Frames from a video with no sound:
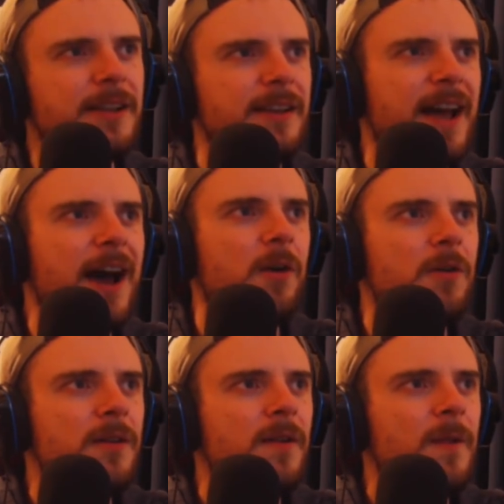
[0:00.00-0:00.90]
it now
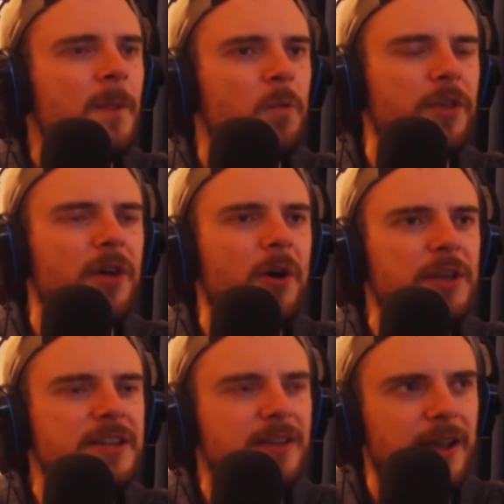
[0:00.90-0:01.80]
with all
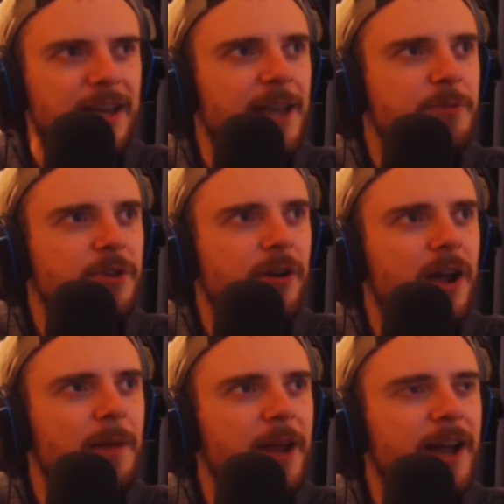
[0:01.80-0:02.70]
these like games that are
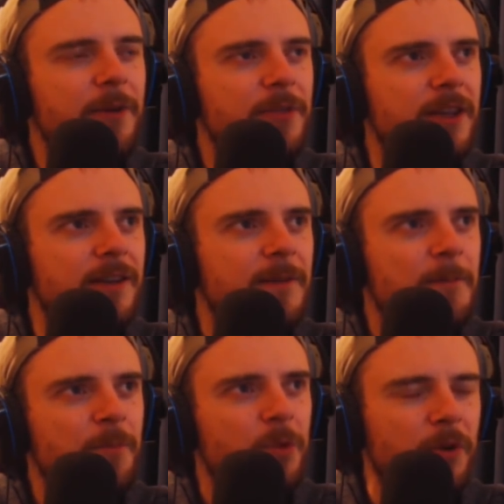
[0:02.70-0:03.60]
coming out
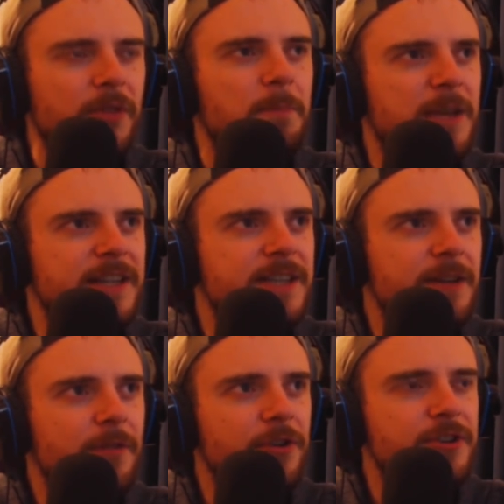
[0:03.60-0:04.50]
where the
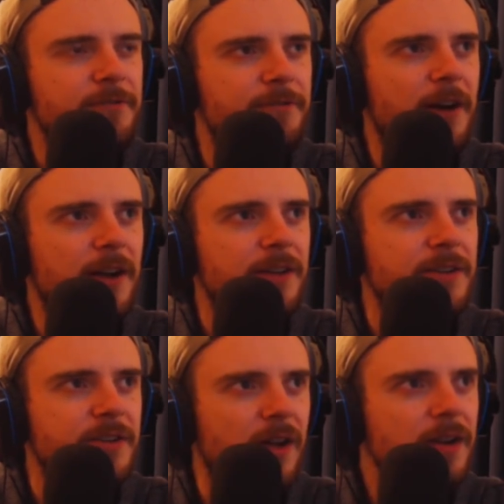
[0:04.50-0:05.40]
PC version fucking
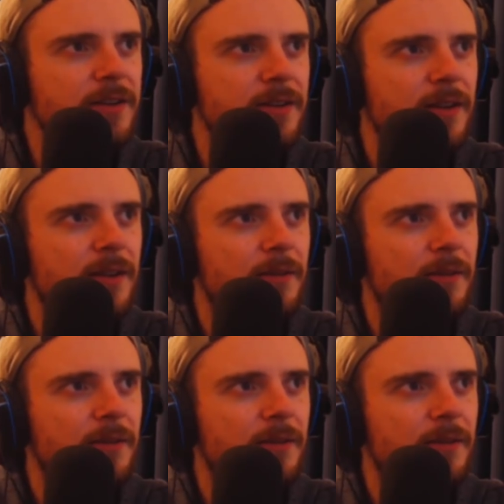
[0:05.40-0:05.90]
sucks,